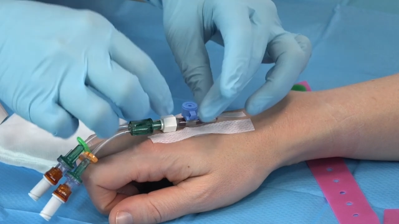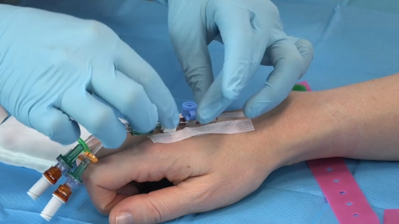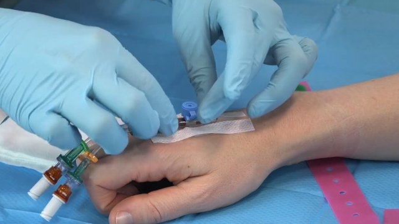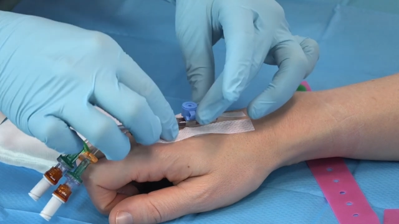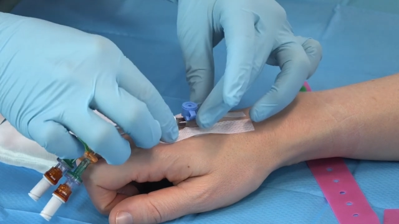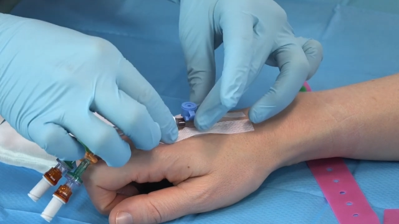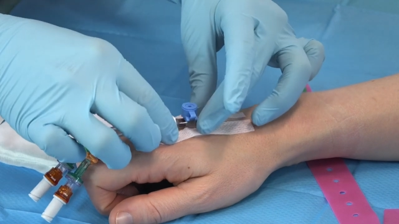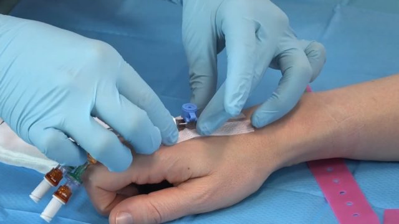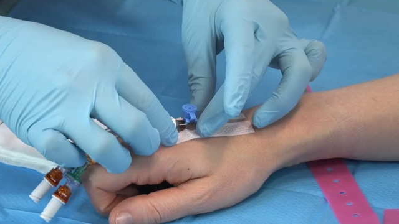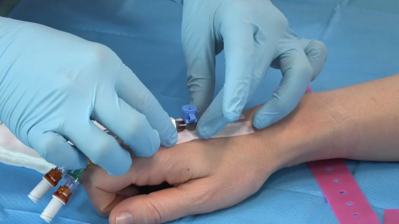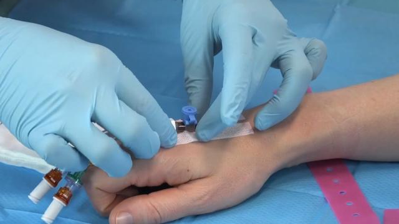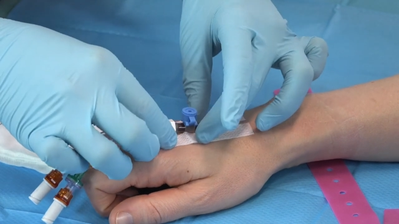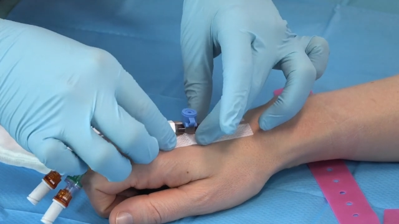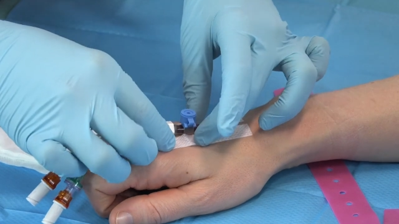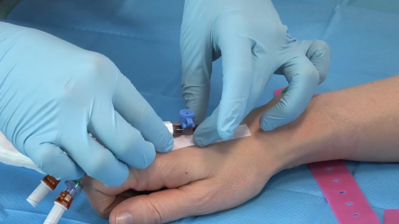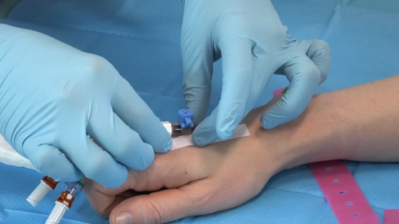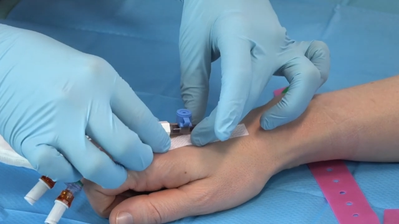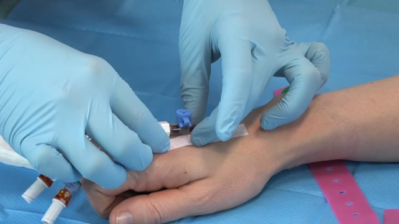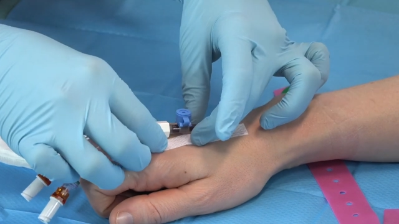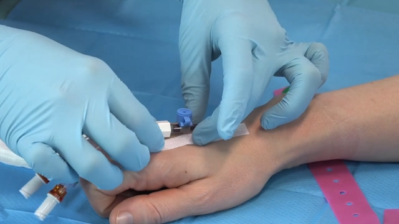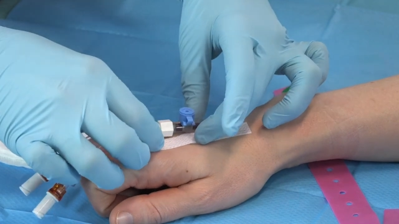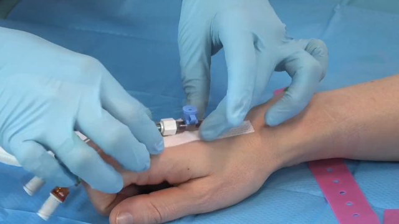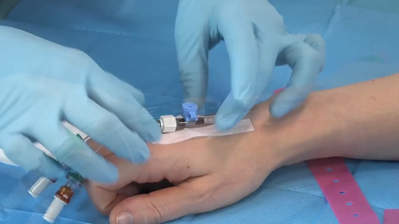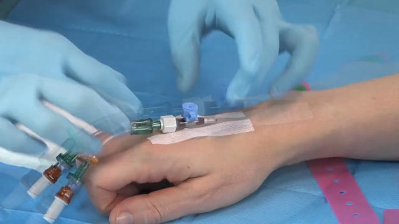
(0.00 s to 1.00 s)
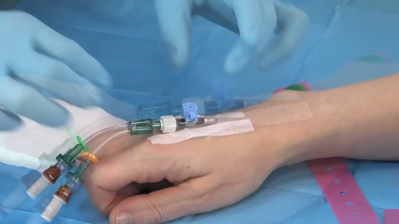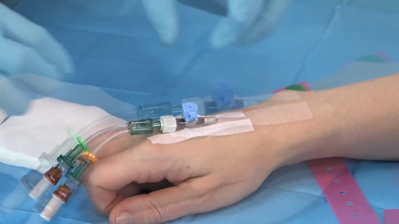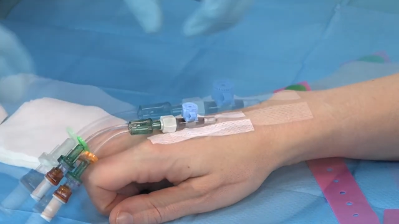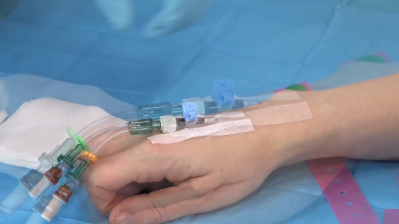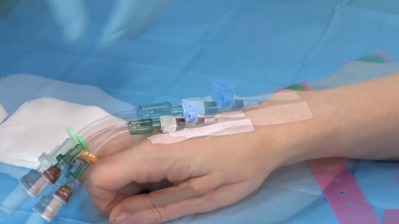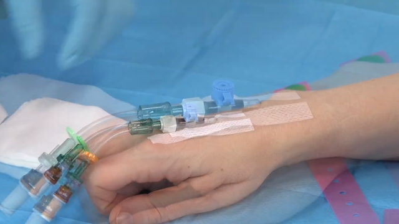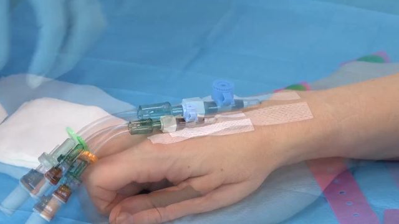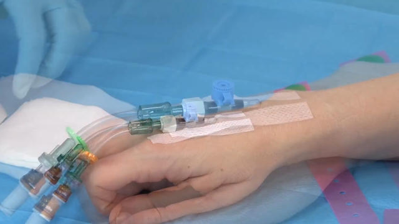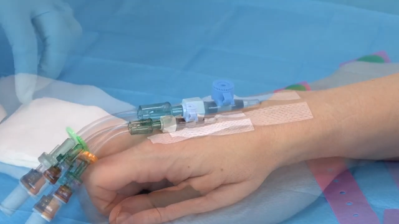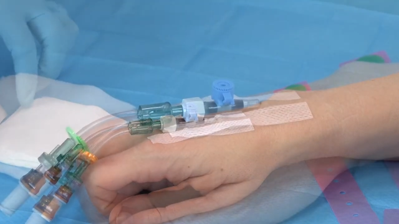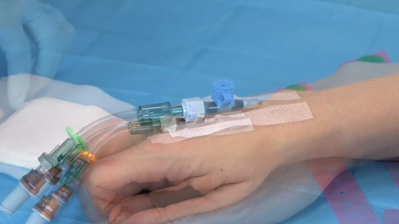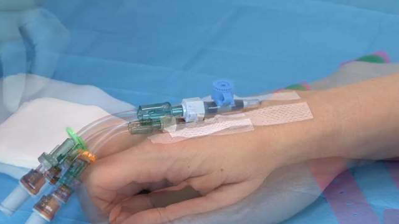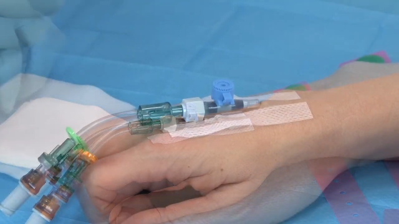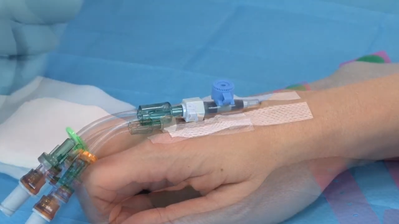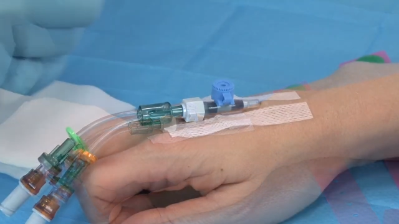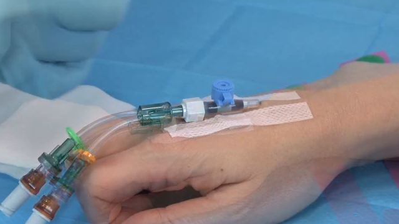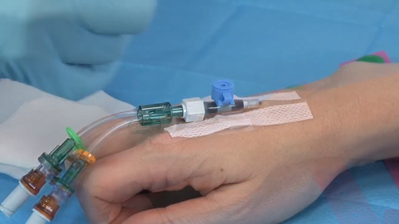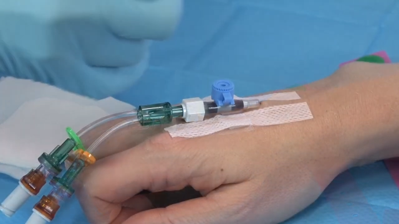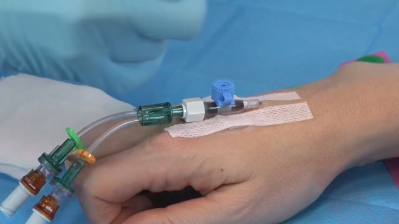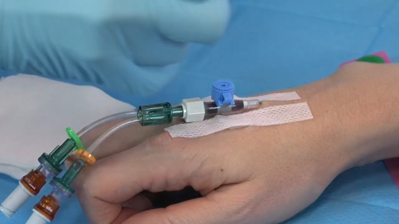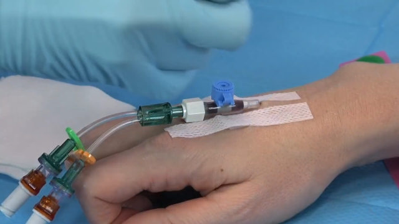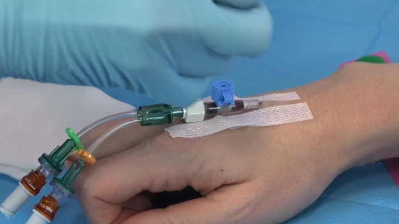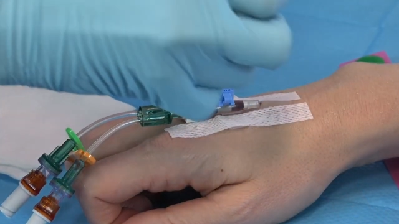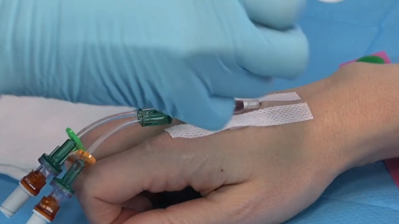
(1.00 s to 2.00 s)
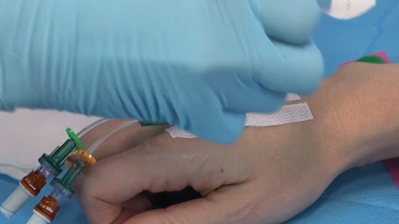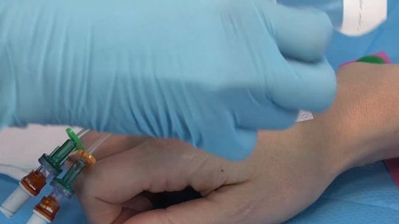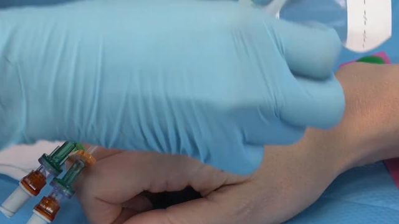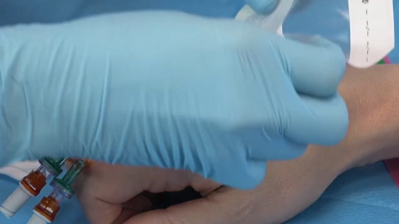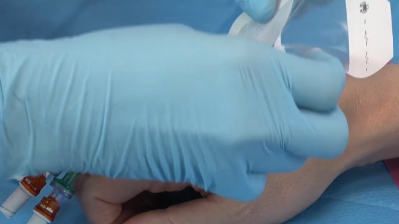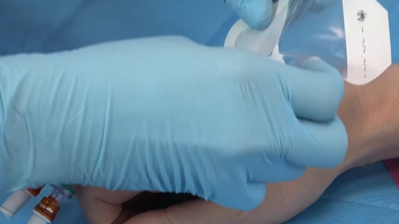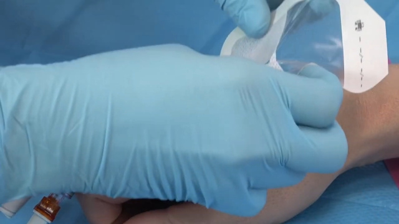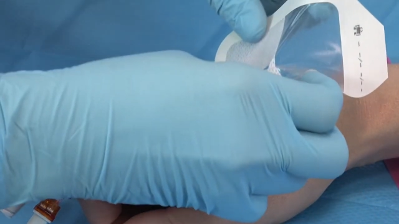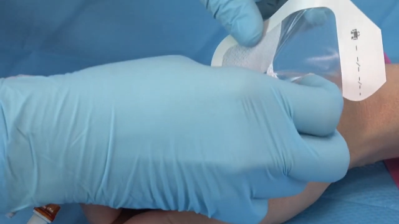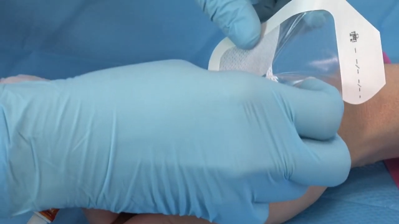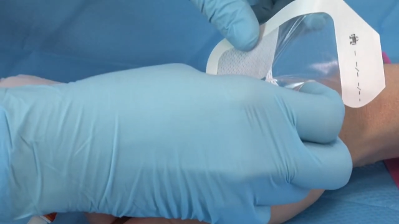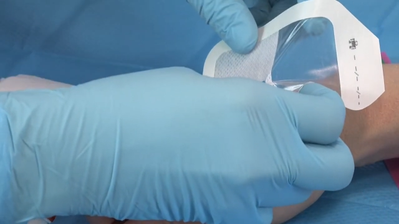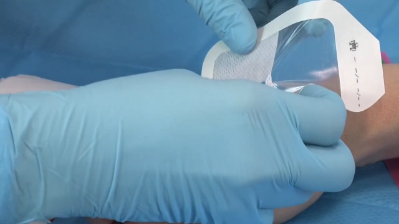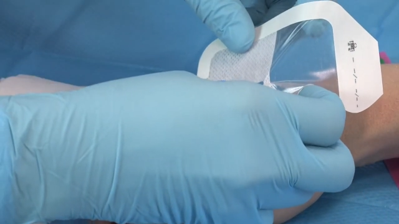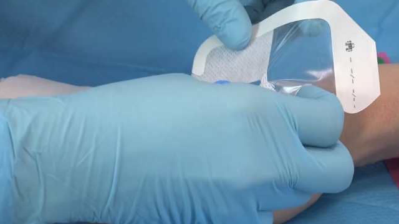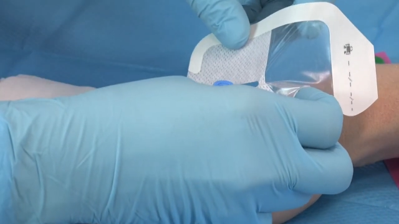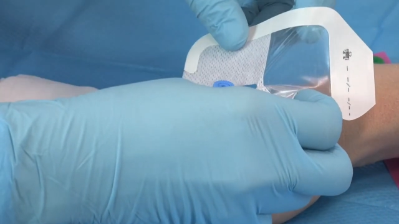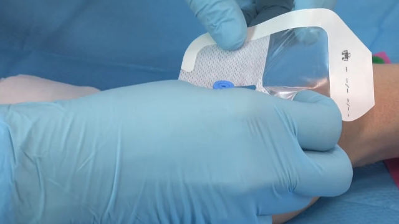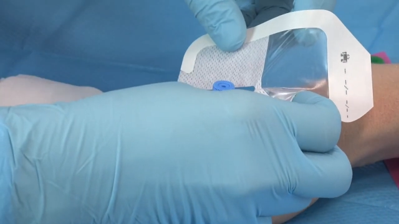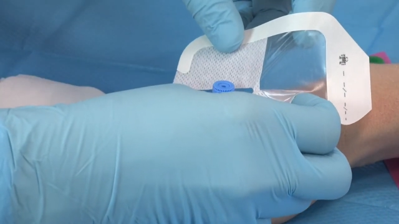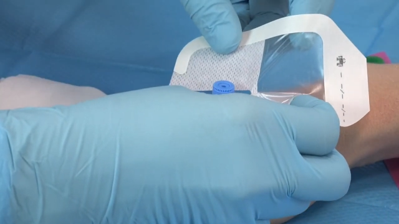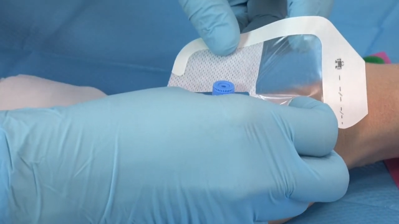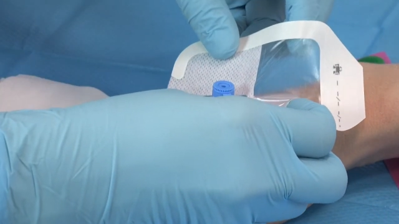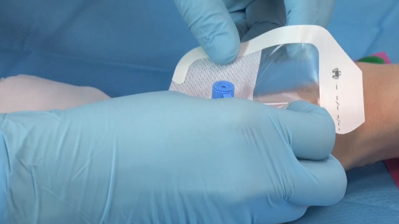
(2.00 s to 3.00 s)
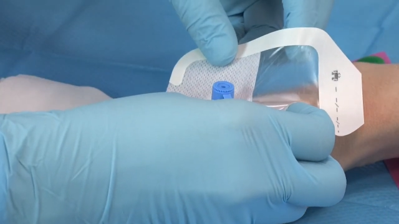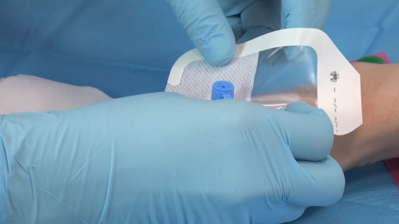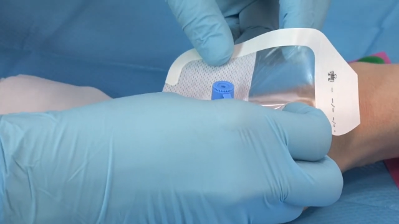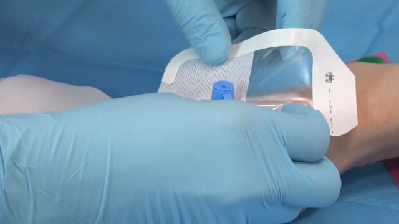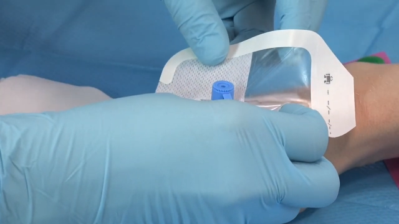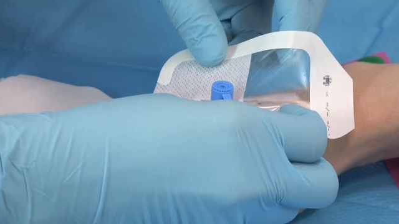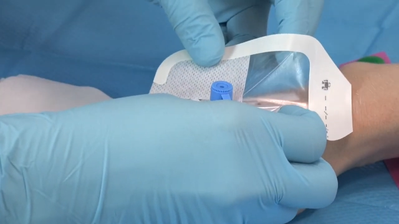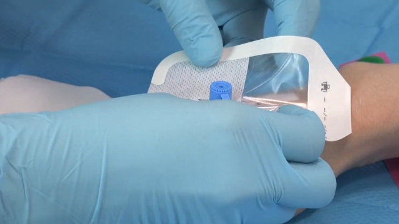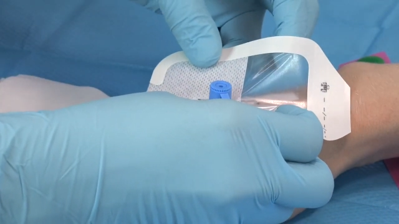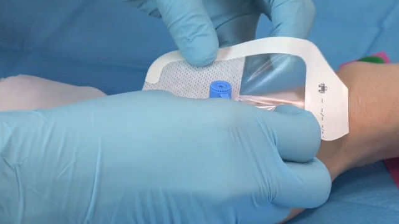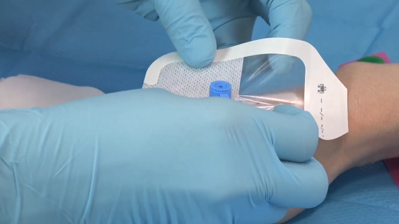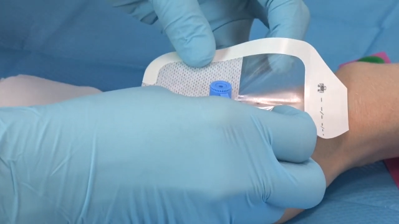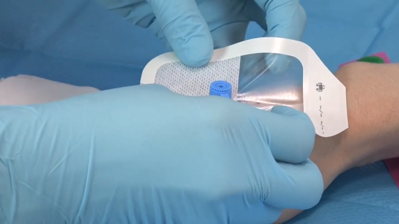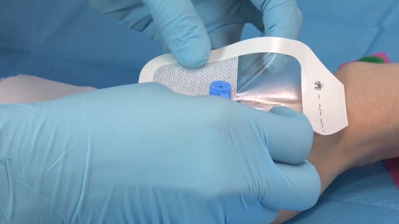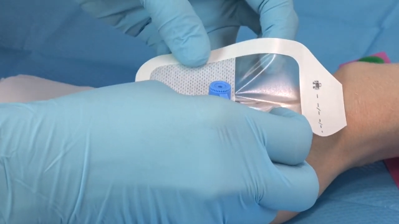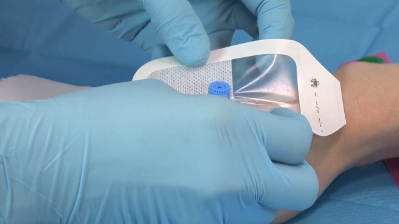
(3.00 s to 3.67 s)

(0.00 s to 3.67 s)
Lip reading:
[unreadable: no face in view]